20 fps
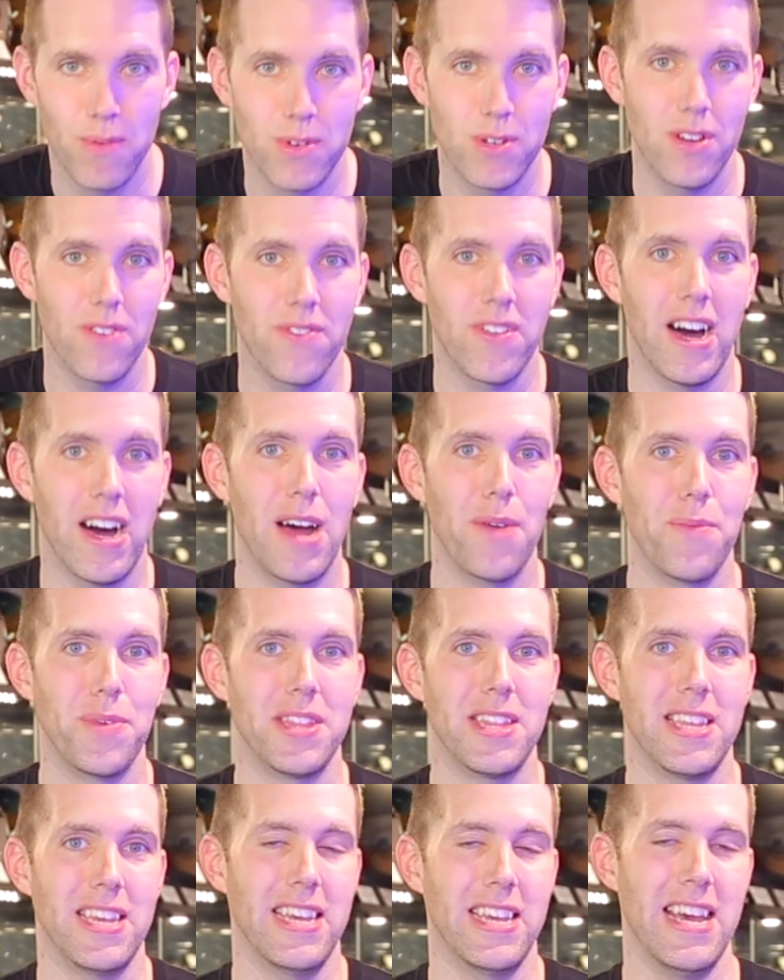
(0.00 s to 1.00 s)
Would you have gone
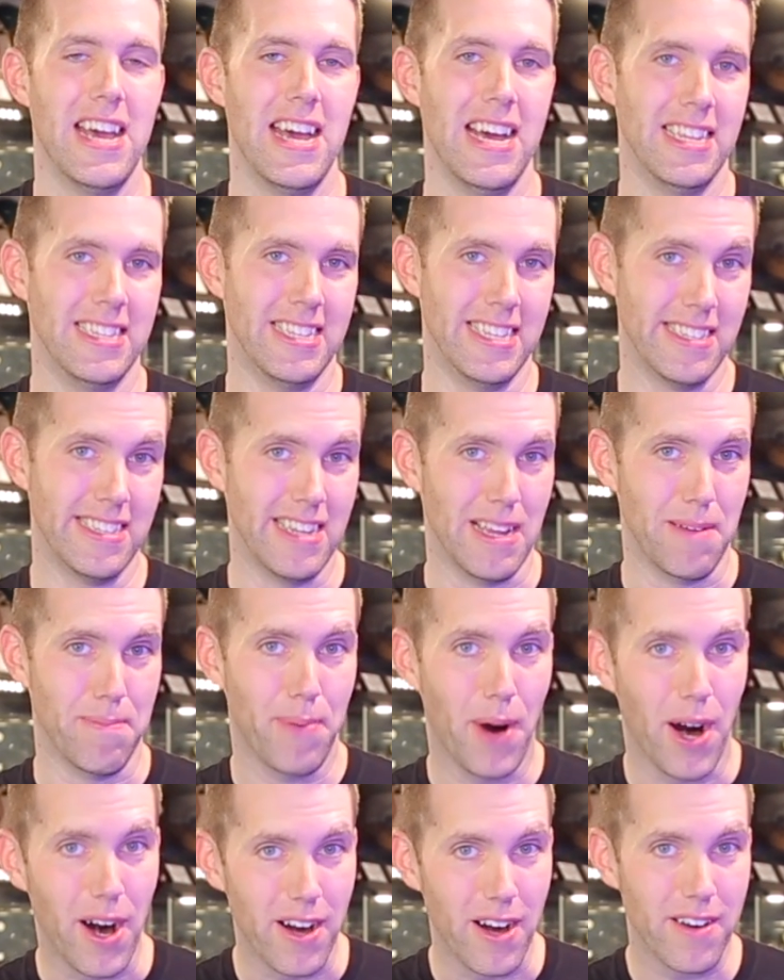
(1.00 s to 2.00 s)
with the Disney
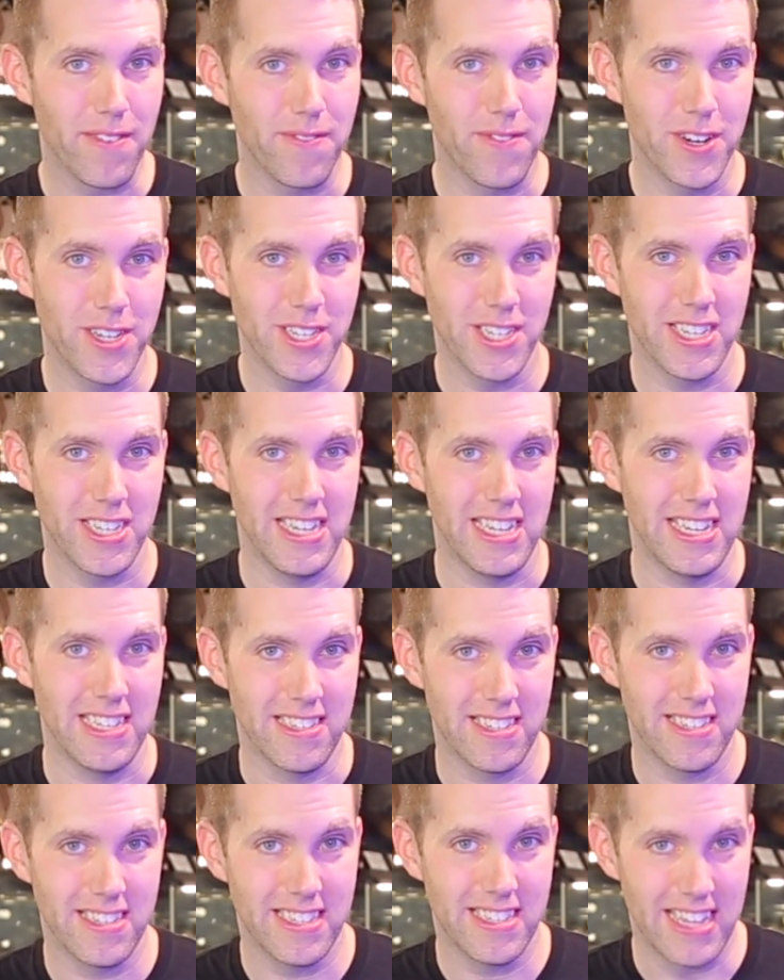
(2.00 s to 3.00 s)
Park version
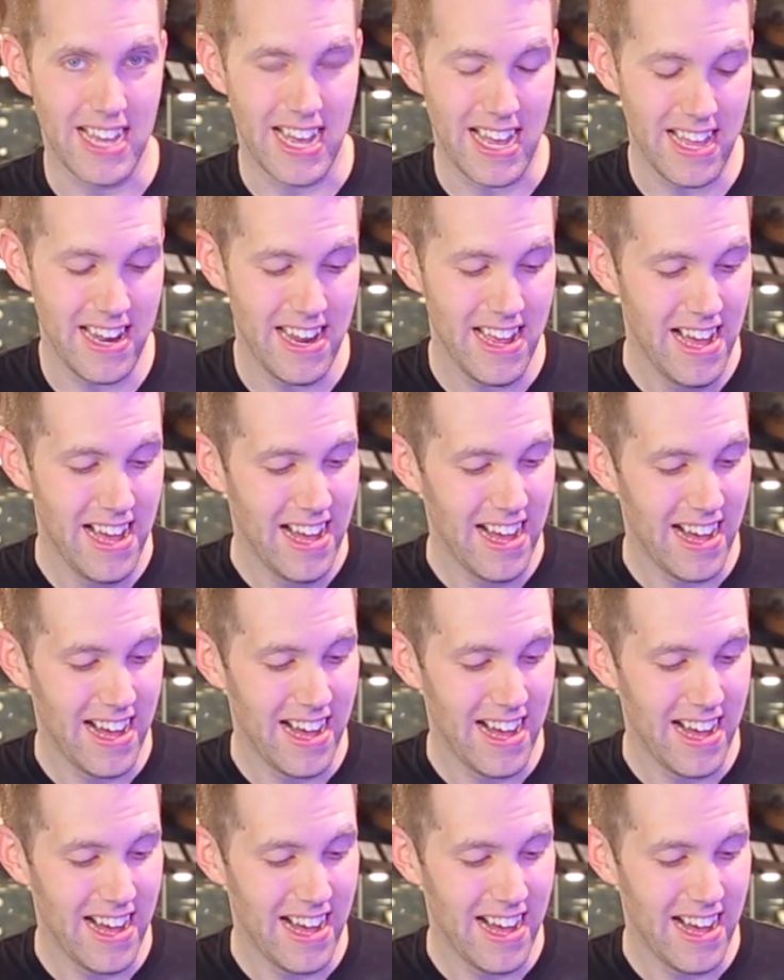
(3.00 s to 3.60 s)
instead?